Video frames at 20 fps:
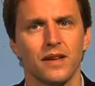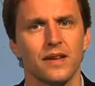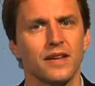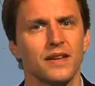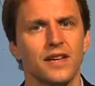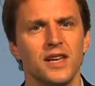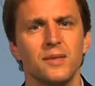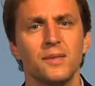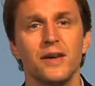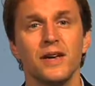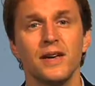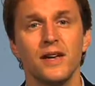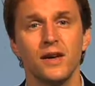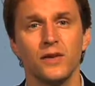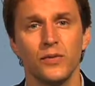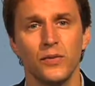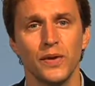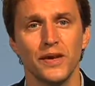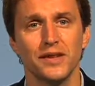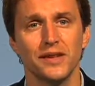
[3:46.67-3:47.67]
They may have
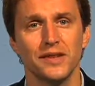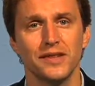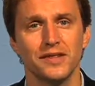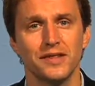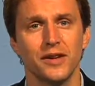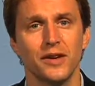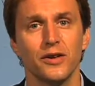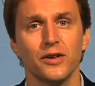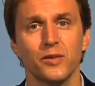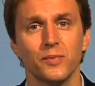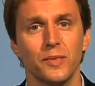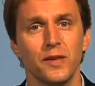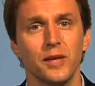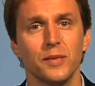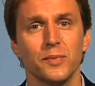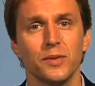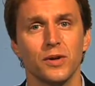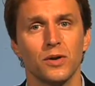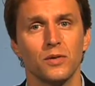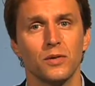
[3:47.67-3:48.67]
witnessed other
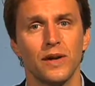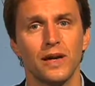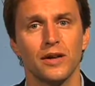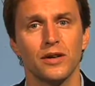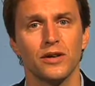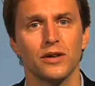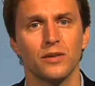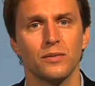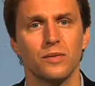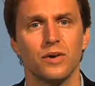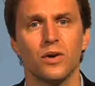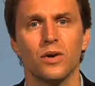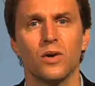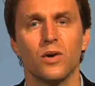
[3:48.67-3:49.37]
people around them